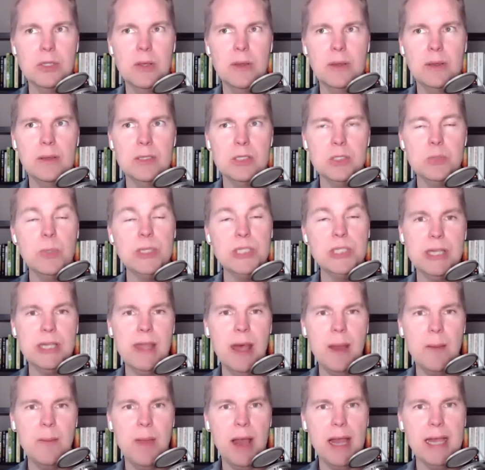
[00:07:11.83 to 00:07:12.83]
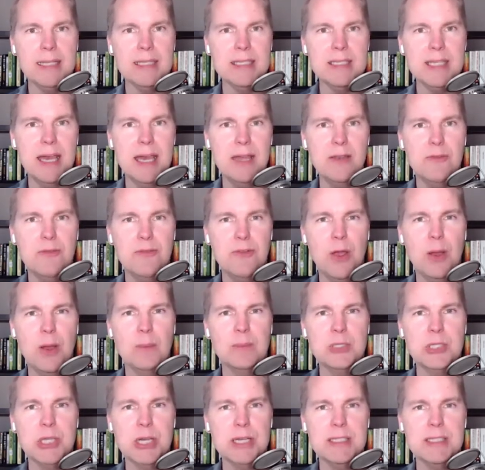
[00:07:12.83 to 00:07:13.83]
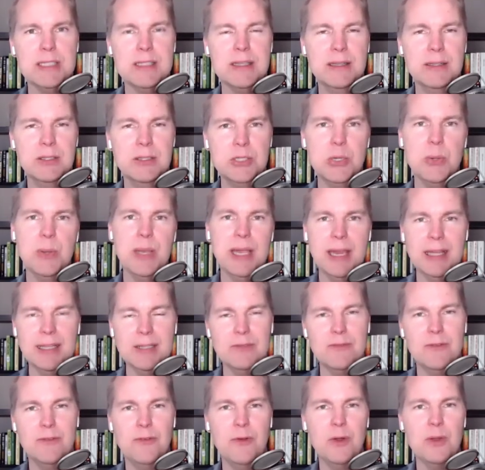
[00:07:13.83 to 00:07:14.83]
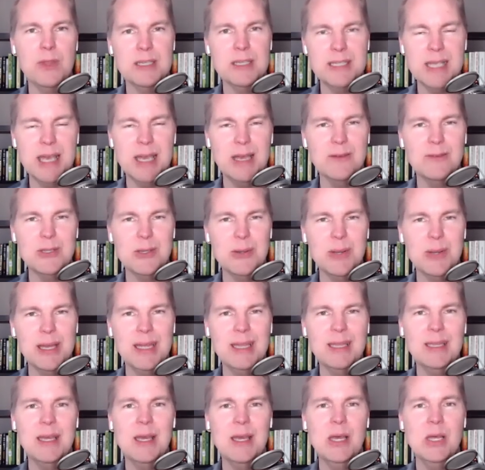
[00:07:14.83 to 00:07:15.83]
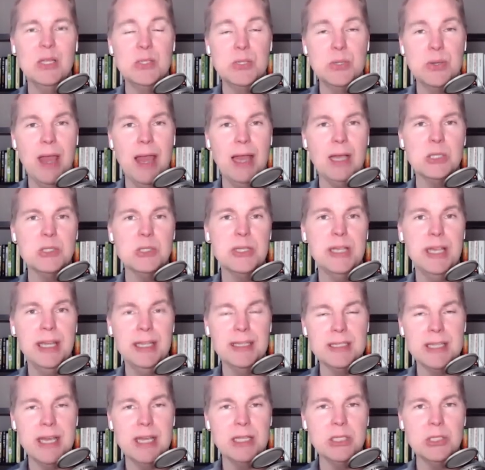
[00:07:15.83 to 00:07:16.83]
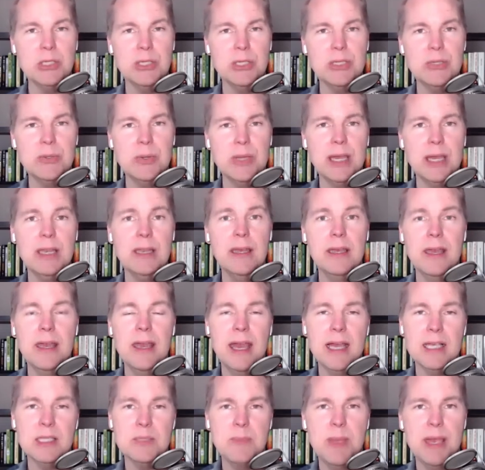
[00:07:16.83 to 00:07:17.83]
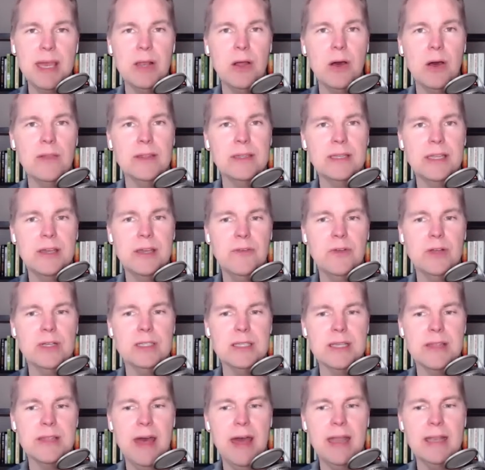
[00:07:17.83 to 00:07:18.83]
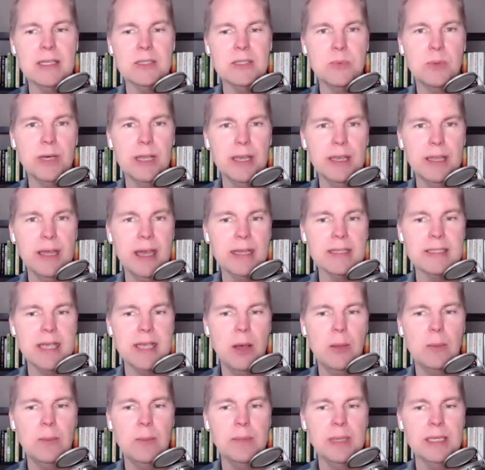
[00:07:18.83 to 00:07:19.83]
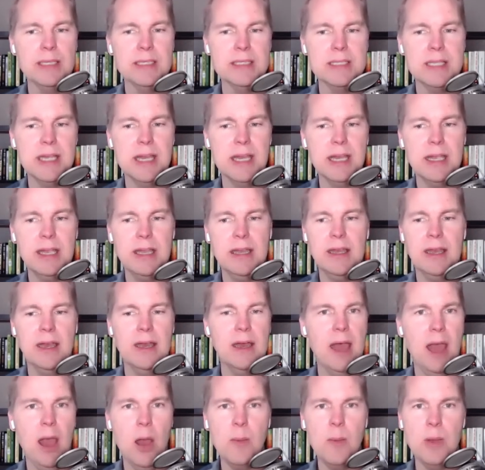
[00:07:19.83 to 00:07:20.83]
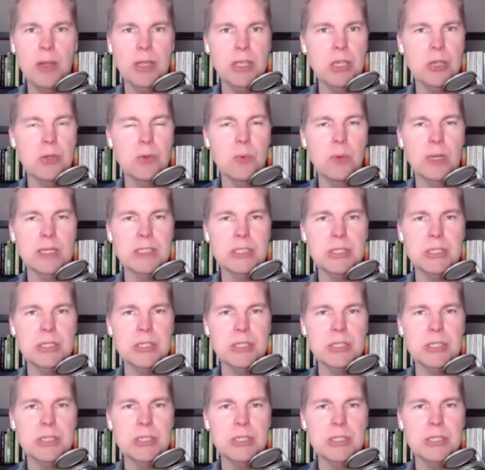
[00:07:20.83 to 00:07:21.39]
switching that mindset from just doing it for the sake of doing it to actually intentionally doing it has made all the difference, and that is what has helped me stick. How about you? What